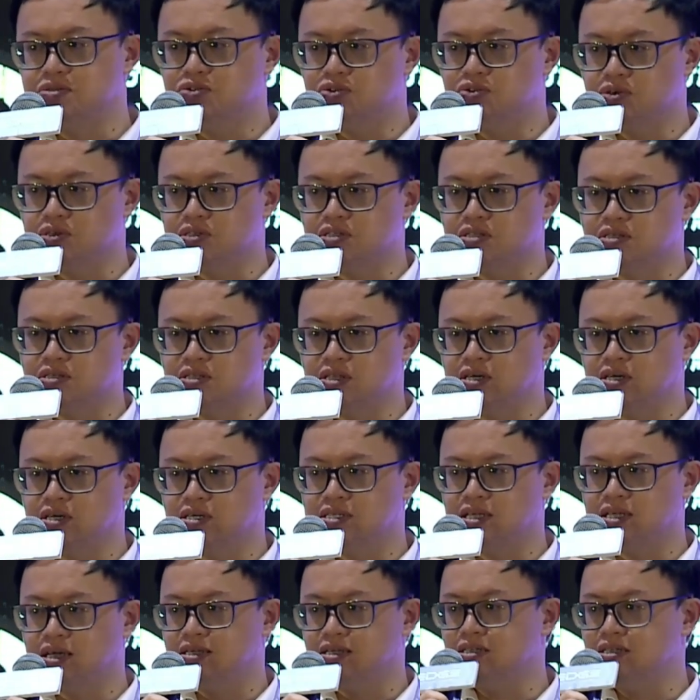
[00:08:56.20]
and lots
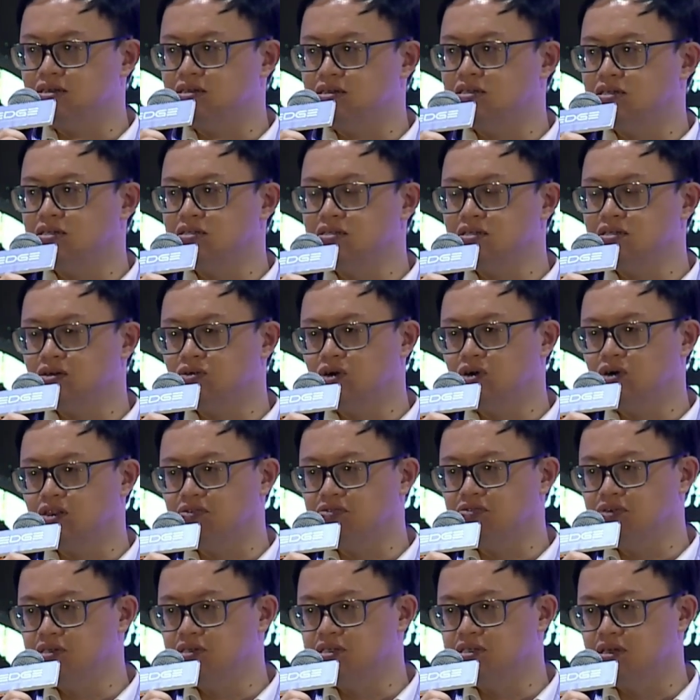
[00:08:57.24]
of capital
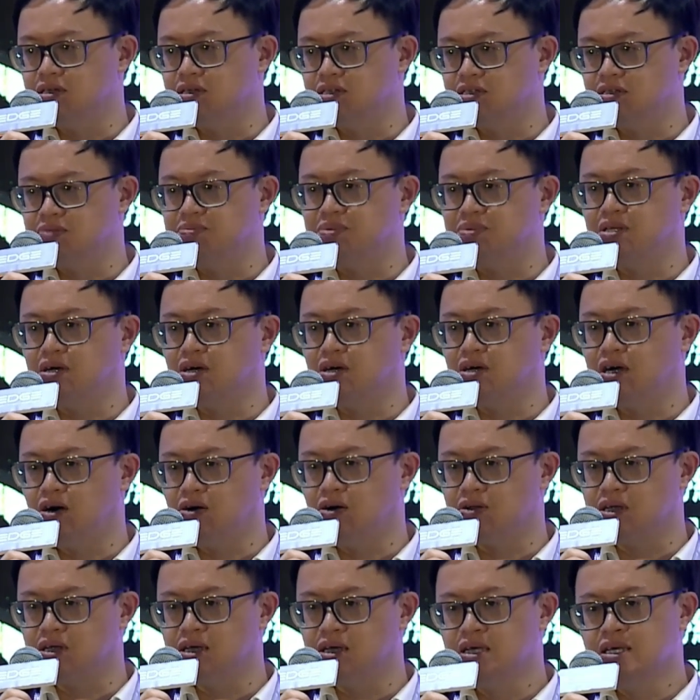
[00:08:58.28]
are in
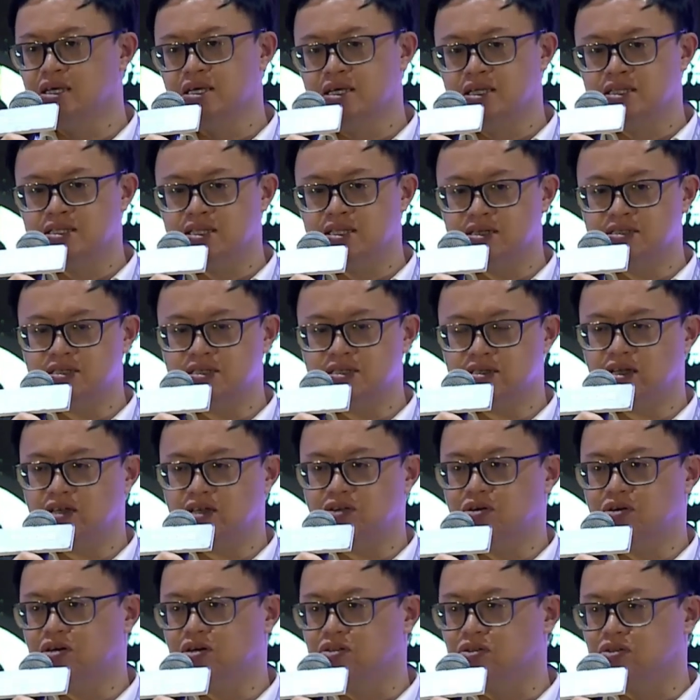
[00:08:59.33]
this market.
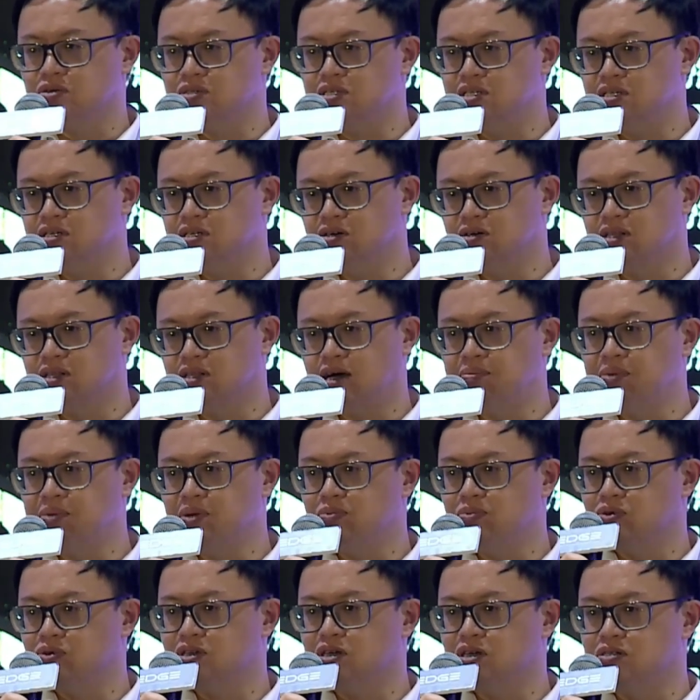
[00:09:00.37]
So Hong Kong is
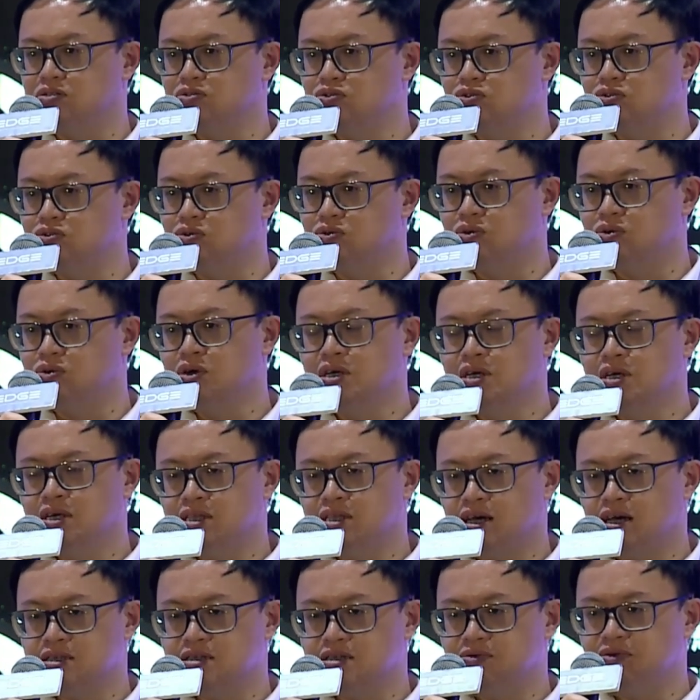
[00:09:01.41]
also facing
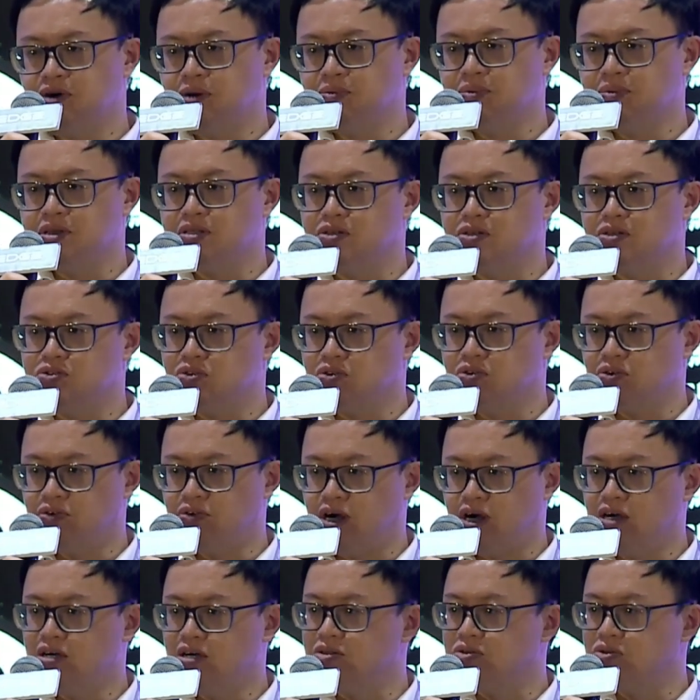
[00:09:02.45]
high risks of
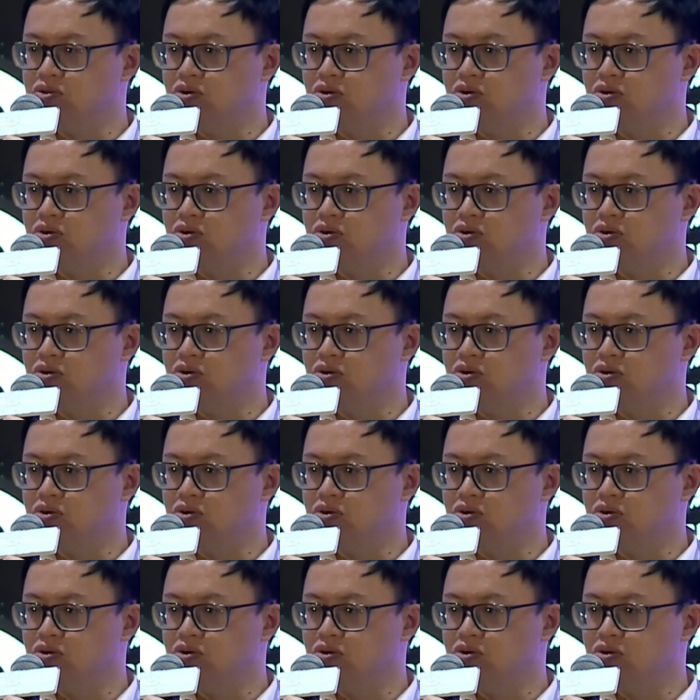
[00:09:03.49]
money